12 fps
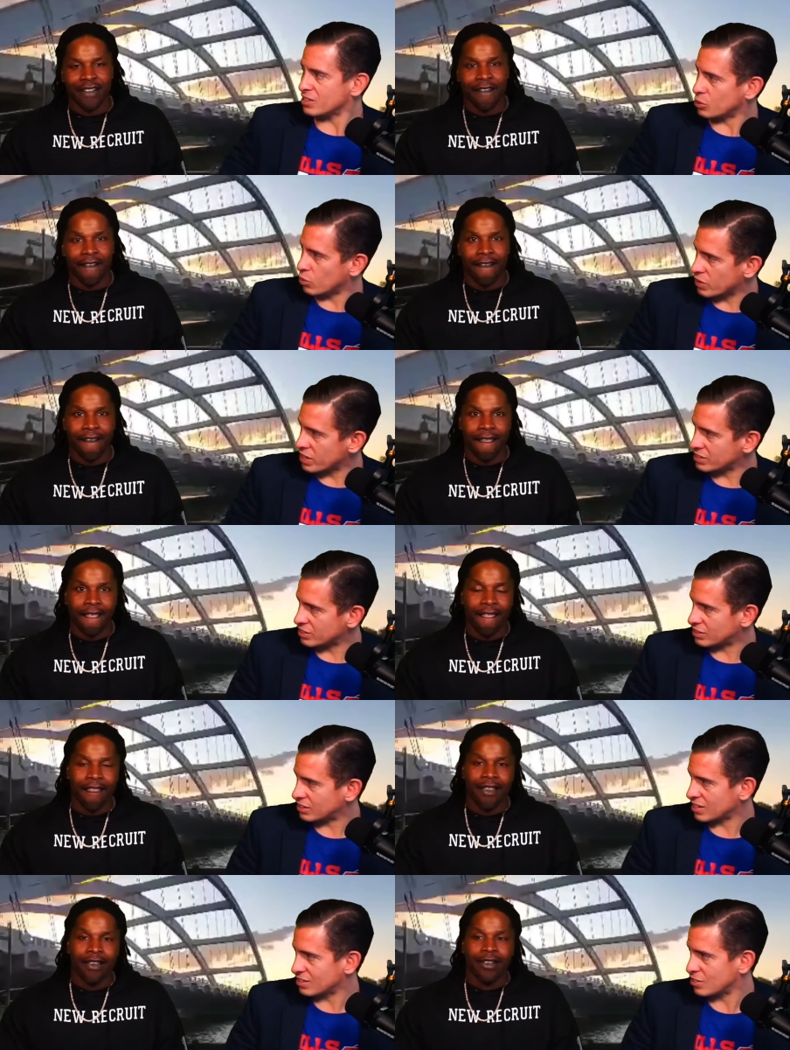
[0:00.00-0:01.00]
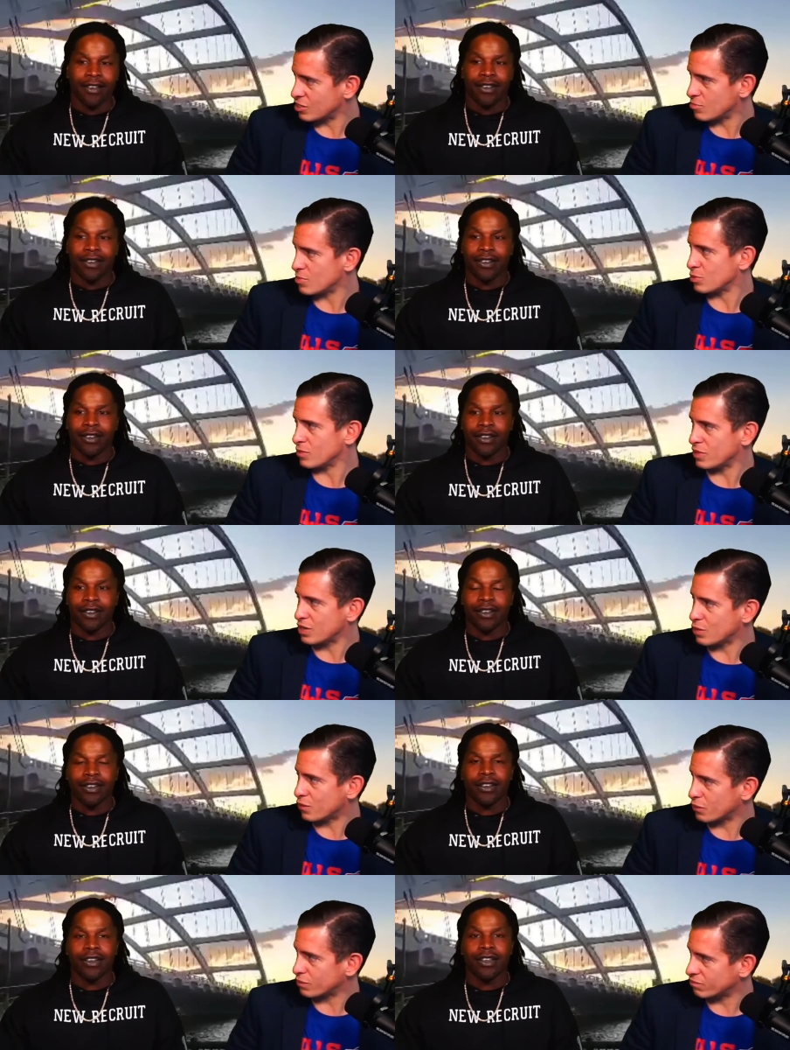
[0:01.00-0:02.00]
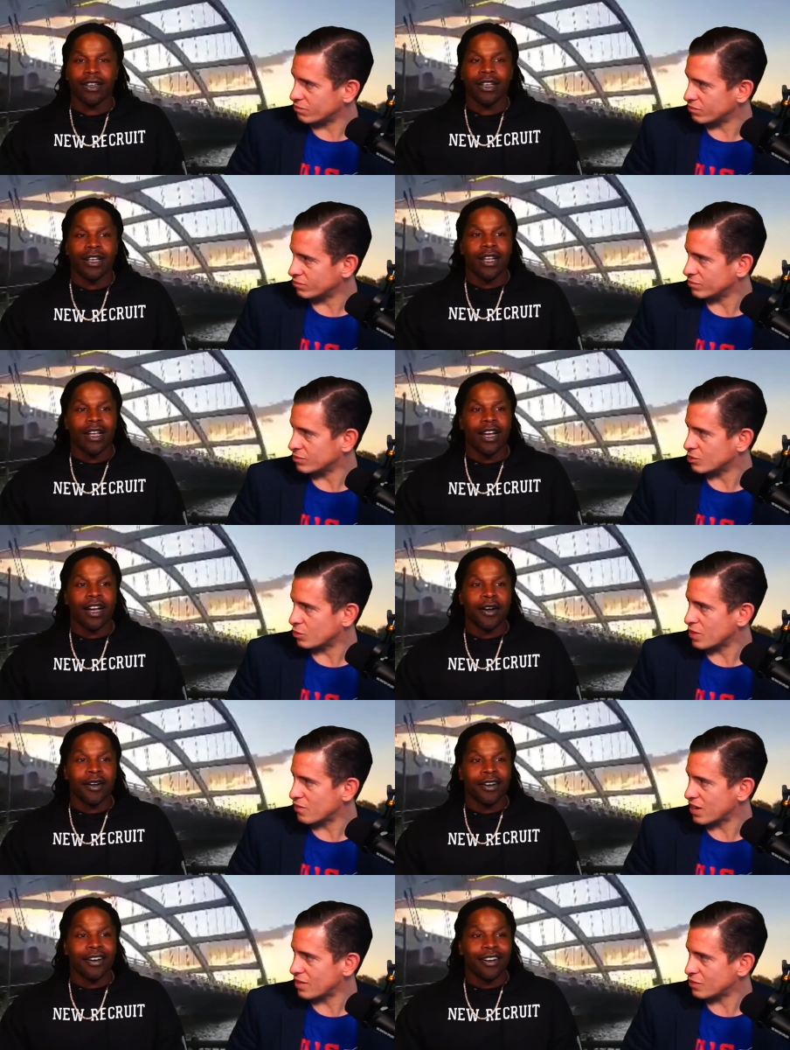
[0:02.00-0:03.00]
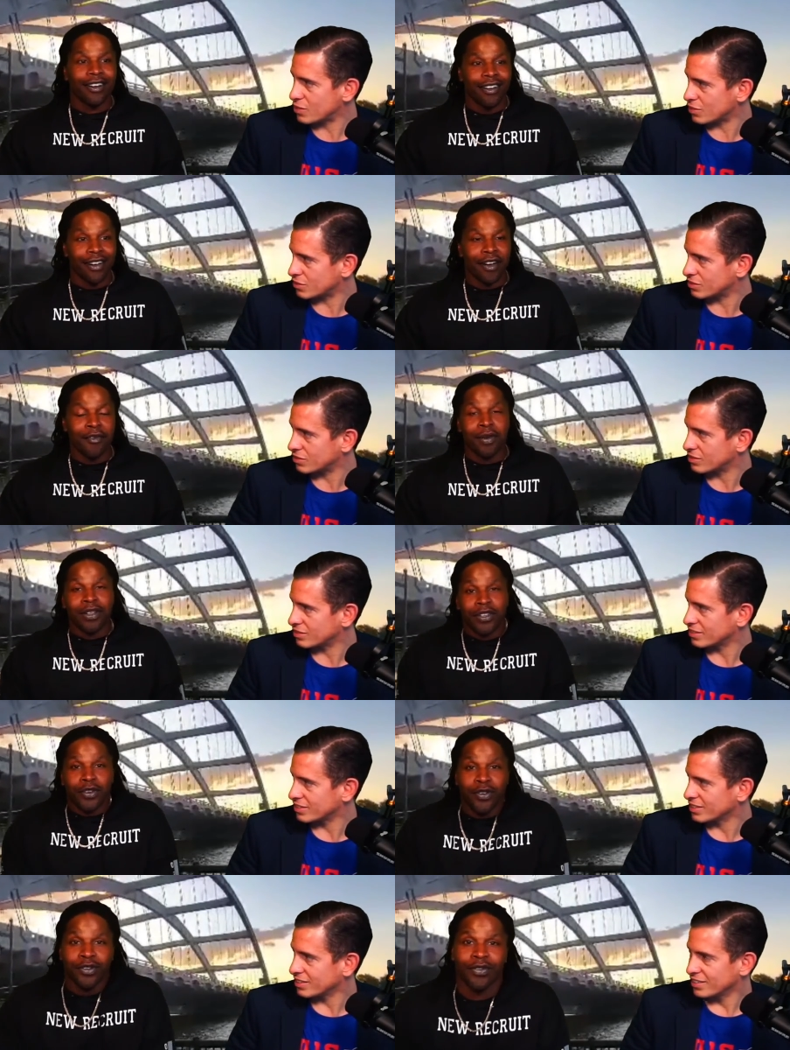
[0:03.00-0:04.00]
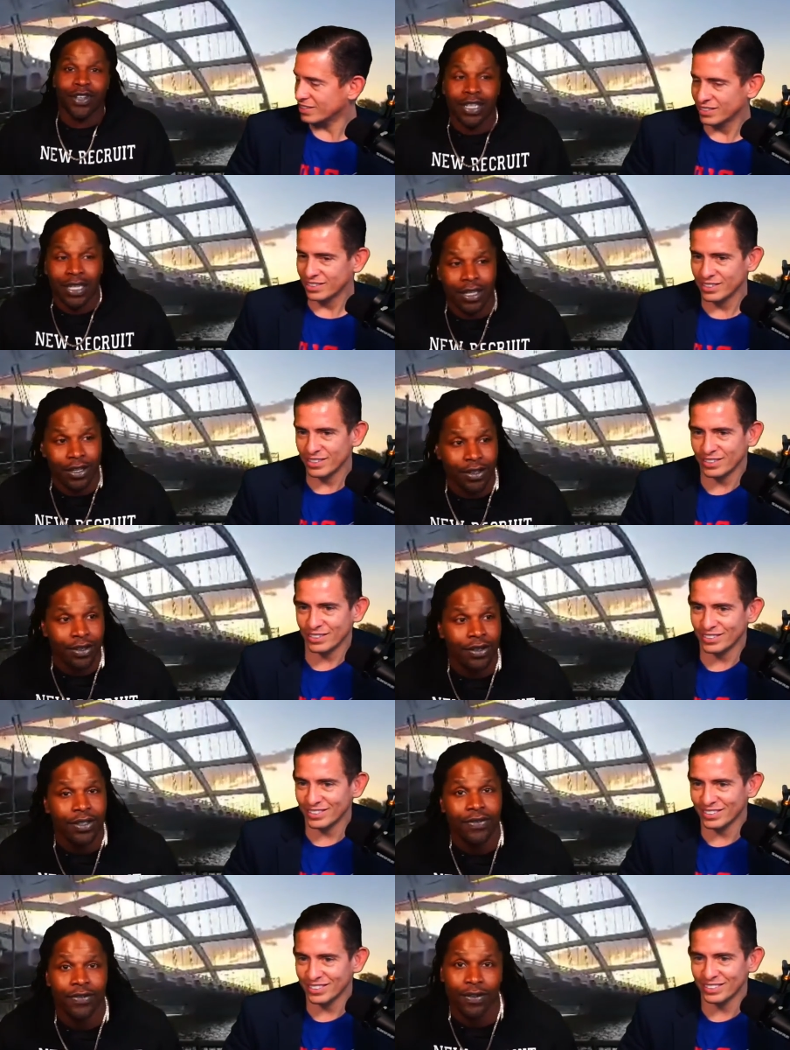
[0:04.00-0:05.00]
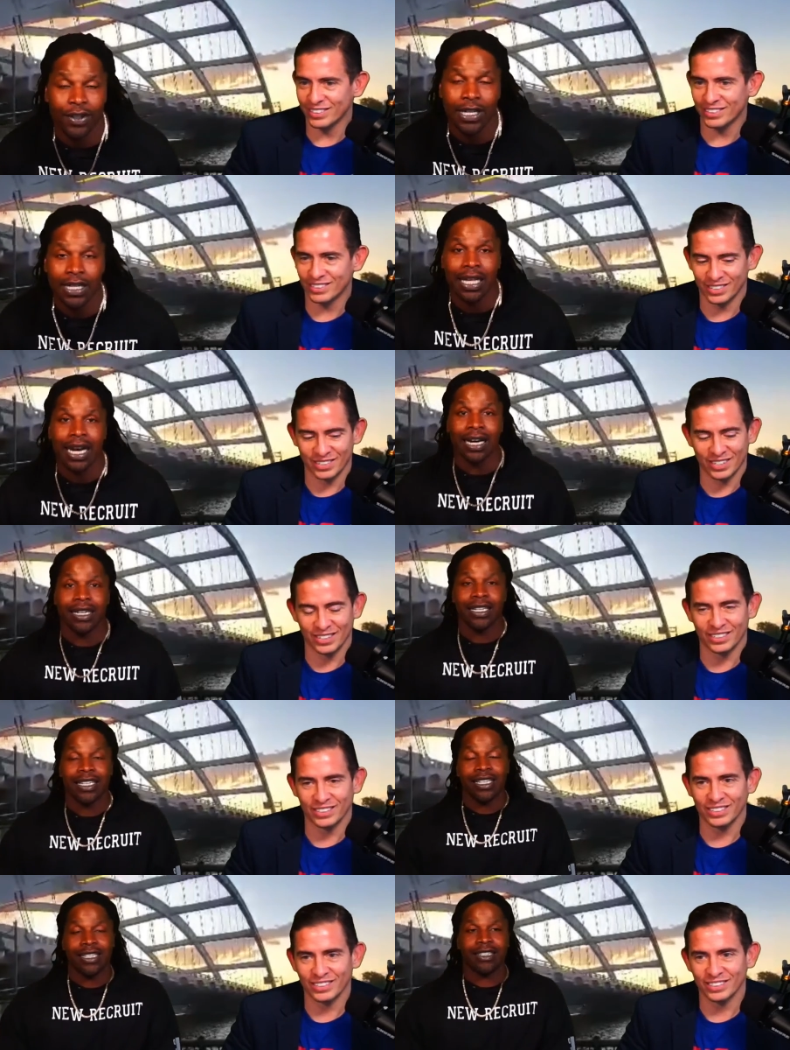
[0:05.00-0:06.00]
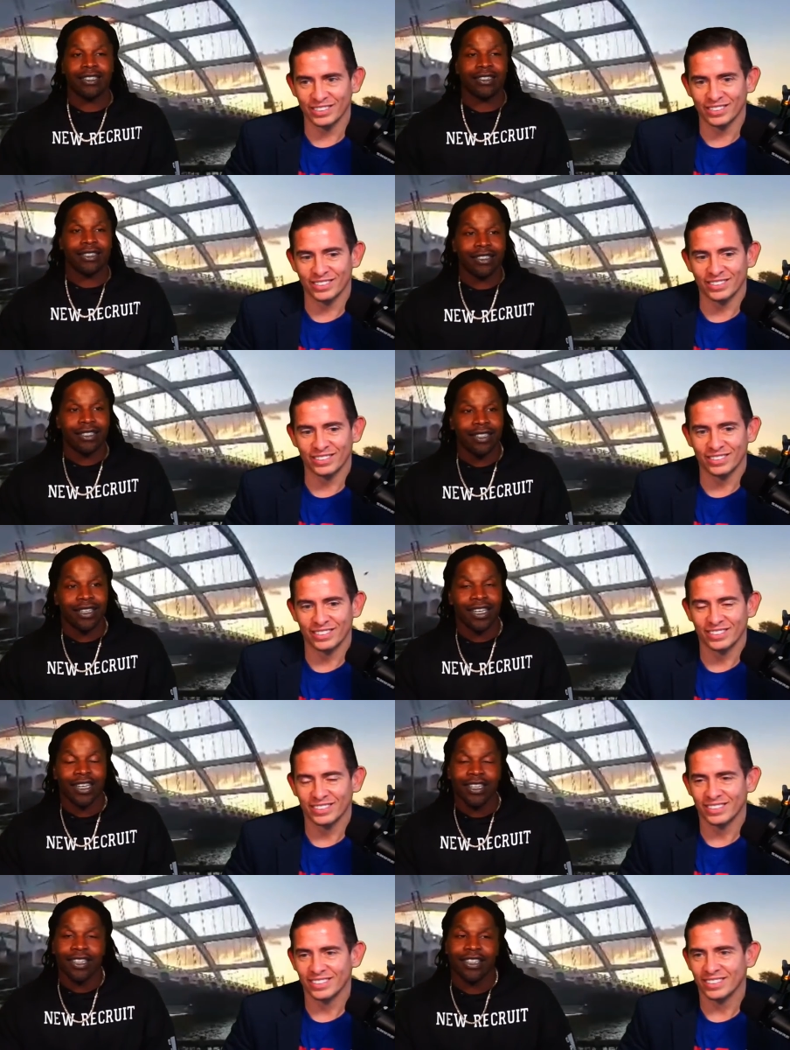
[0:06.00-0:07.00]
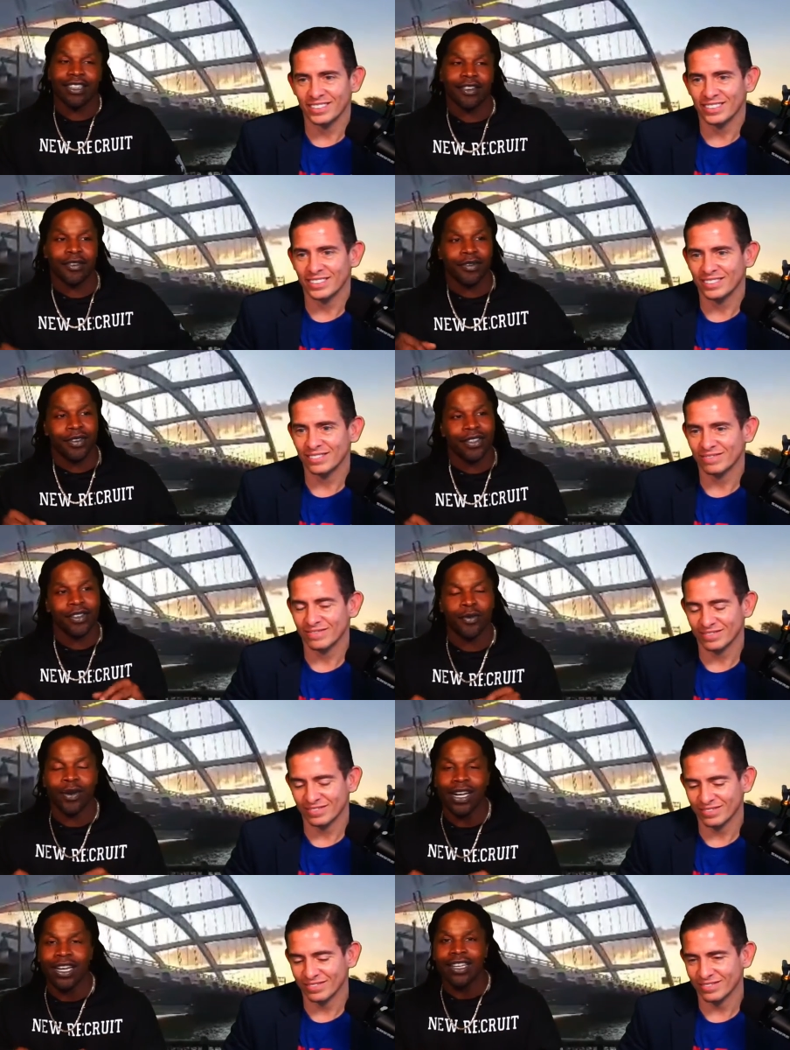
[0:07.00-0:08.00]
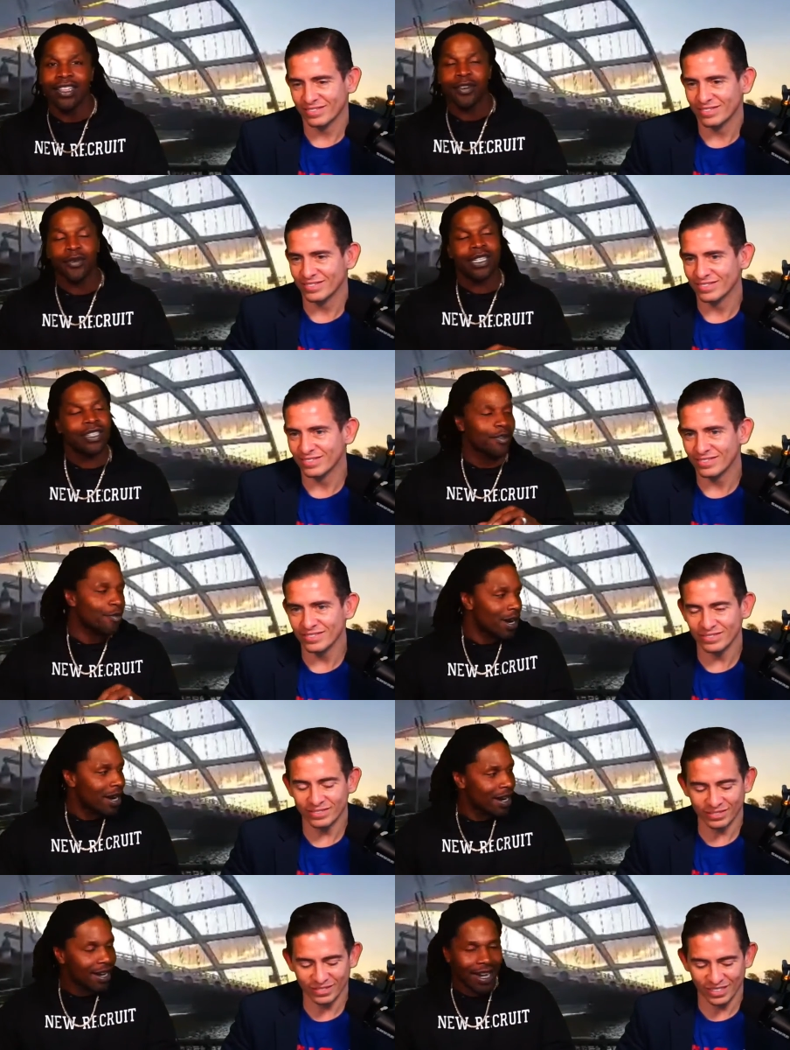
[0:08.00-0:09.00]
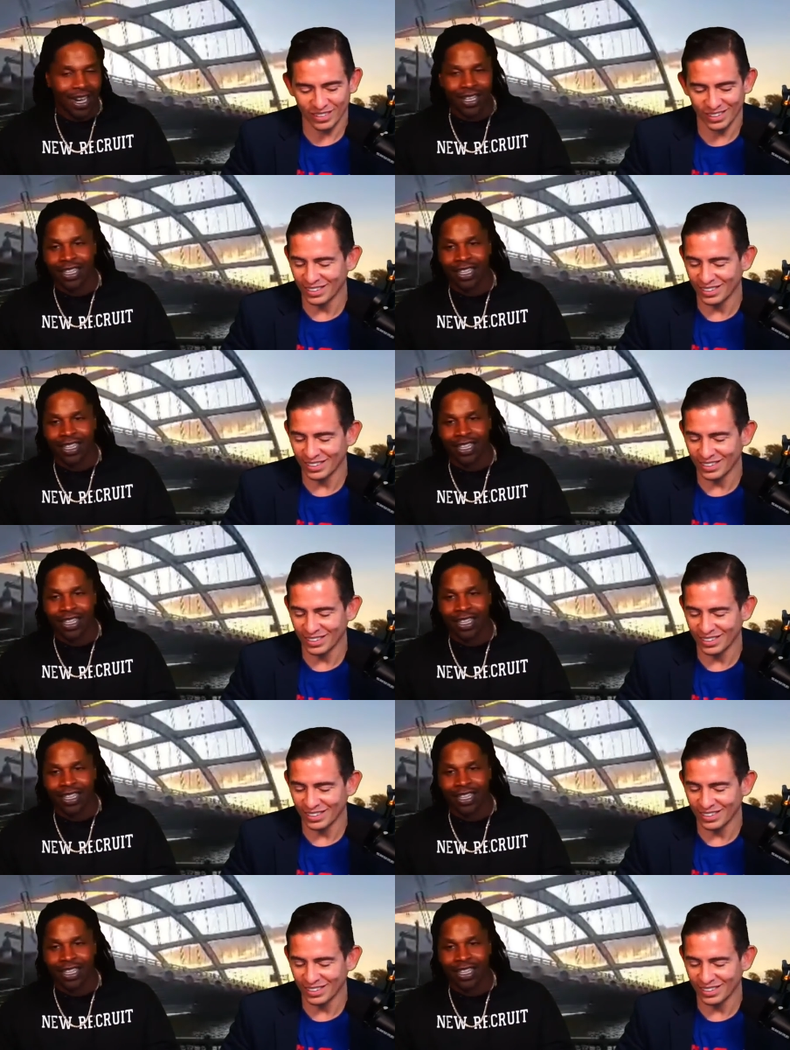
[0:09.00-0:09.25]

Speaker 1: he's an overnight success. No, you've been doing video for 25 years. I've
Speaker 2: been doing videos for a lot of years. And the the way the reason why I